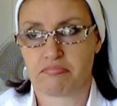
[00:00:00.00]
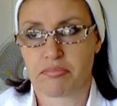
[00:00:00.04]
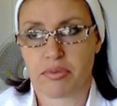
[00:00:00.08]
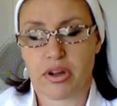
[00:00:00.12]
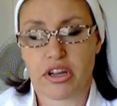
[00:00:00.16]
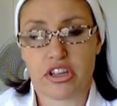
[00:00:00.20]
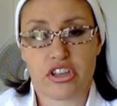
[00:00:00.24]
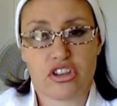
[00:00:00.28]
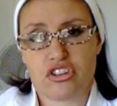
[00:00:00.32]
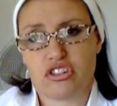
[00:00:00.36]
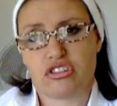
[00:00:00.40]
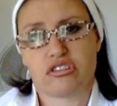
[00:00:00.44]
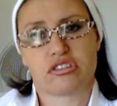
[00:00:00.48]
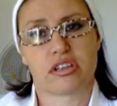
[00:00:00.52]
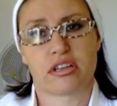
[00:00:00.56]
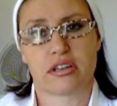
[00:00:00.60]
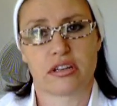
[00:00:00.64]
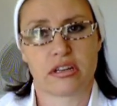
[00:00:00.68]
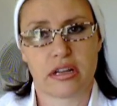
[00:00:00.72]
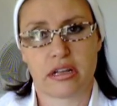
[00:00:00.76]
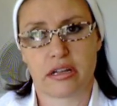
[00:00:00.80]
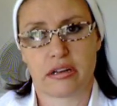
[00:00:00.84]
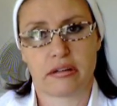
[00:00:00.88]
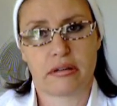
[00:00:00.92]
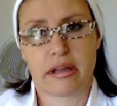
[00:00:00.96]
I use
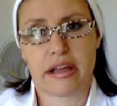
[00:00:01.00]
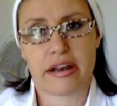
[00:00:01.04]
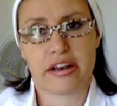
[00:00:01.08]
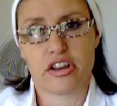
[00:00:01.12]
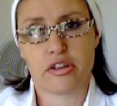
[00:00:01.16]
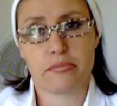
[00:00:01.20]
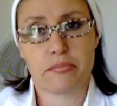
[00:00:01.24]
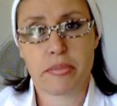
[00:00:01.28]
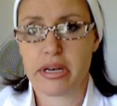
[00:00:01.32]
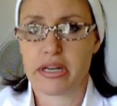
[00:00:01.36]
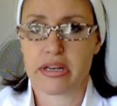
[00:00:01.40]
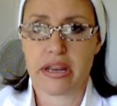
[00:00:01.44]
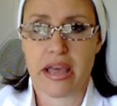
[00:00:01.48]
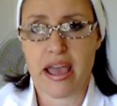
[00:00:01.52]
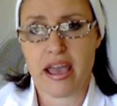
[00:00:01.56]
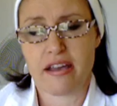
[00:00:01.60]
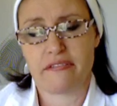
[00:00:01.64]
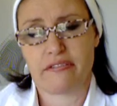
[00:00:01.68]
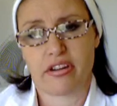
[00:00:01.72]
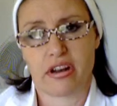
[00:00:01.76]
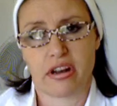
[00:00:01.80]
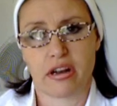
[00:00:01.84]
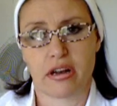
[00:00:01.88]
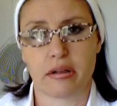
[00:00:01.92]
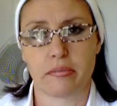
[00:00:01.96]
it, and you're meant to
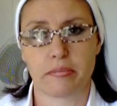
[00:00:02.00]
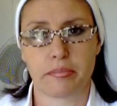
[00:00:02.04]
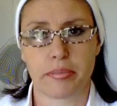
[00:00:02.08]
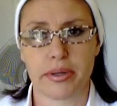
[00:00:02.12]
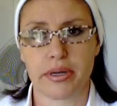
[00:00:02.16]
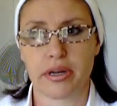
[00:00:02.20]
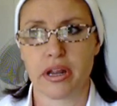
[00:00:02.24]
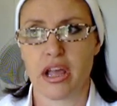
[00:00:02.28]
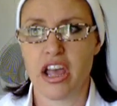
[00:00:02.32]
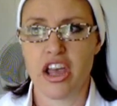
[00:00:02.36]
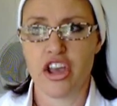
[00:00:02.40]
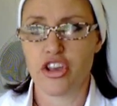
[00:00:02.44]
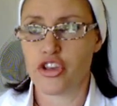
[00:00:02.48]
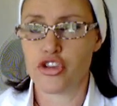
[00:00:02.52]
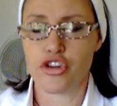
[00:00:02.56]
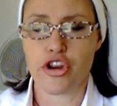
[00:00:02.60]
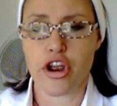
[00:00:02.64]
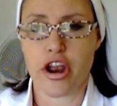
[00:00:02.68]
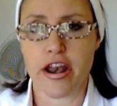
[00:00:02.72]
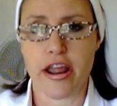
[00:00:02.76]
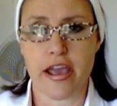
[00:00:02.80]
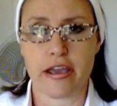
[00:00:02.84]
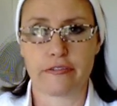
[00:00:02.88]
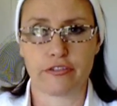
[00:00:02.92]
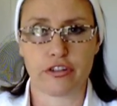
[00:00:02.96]
have it in it, but you
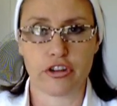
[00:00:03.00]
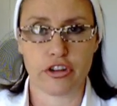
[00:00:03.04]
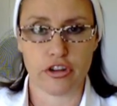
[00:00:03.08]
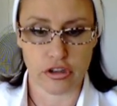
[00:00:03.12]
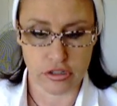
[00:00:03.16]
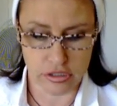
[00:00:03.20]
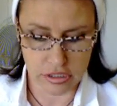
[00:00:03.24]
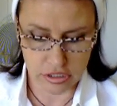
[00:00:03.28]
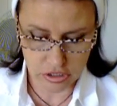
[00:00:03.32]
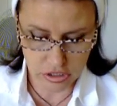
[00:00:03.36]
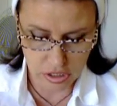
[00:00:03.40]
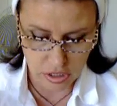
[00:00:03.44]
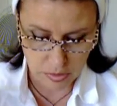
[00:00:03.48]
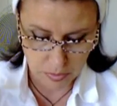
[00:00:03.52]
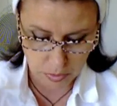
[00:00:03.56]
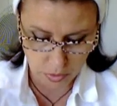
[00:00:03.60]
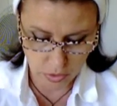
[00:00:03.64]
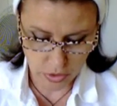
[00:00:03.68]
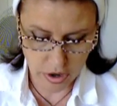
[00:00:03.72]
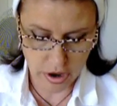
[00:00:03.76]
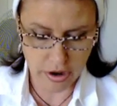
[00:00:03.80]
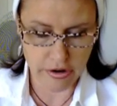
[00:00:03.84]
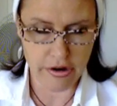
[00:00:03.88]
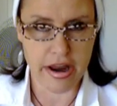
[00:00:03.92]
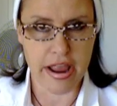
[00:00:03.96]
don't have to use it. So you put
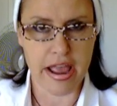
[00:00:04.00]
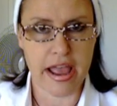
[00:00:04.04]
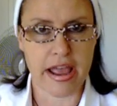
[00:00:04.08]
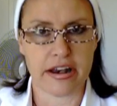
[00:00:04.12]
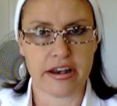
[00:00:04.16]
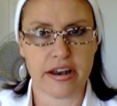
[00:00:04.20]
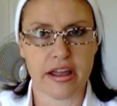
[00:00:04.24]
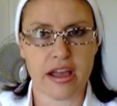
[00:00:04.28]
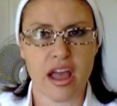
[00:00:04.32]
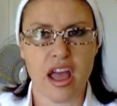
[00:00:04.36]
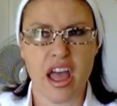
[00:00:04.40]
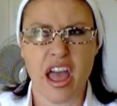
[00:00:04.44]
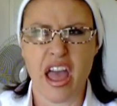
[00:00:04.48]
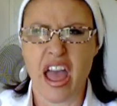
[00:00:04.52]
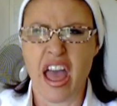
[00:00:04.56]
coriander.